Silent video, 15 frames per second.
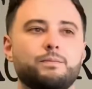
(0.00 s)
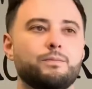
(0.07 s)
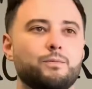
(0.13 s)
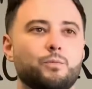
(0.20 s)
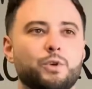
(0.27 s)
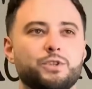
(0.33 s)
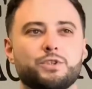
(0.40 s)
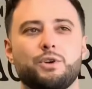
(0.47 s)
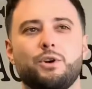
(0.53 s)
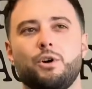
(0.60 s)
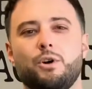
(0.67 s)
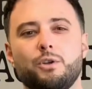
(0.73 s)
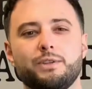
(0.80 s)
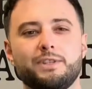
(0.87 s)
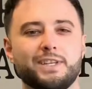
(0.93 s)
what's
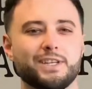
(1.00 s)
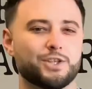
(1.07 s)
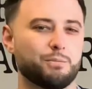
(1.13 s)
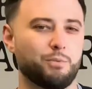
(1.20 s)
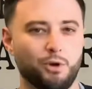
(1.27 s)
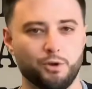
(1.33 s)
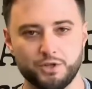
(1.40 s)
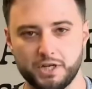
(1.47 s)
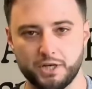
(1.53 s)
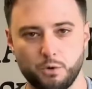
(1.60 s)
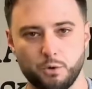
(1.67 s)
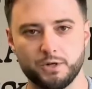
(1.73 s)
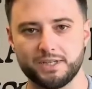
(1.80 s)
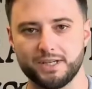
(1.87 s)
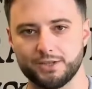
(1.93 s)
called disc bulging
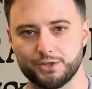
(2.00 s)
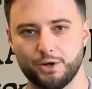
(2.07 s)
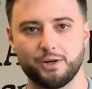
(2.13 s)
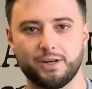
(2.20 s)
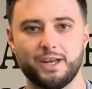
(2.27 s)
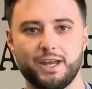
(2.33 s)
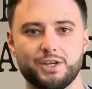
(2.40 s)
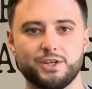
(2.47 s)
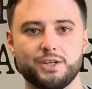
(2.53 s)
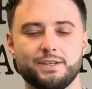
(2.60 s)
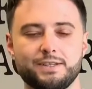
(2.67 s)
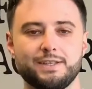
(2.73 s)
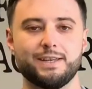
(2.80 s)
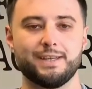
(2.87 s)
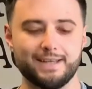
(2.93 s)
or disc
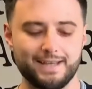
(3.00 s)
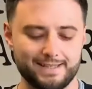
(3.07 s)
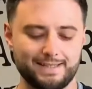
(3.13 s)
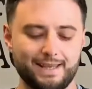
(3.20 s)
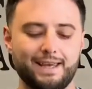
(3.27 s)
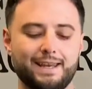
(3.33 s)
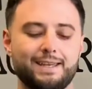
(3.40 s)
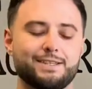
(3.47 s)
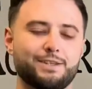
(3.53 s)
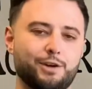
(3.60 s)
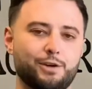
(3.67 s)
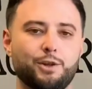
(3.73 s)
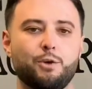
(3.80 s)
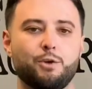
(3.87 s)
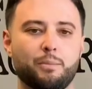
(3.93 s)
herniations. And yes, that is in
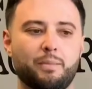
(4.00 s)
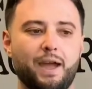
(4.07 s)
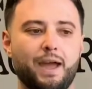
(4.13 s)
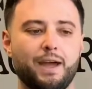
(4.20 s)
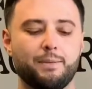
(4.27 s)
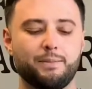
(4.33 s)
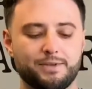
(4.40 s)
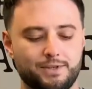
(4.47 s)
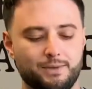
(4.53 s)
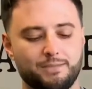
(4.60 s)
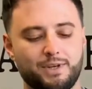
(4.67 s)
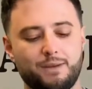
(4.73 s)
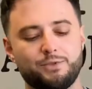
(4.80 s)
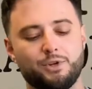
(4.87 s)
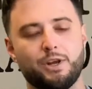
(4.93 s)
our lower back, but
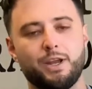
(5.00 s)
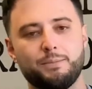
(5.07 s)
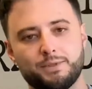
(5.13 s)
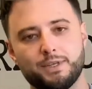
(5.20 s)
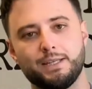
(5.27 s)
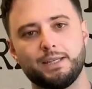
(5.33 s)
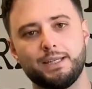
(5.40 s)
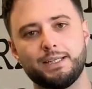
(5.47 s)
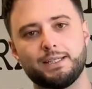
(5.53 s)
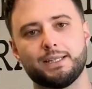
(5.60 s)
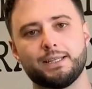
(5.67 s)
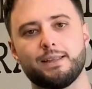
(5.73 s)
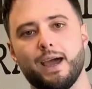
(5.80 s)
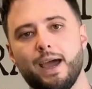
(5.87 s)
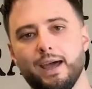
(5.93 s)
sometimes our hips can lead to
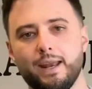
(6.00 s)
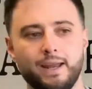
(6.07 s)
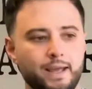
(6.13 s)
that.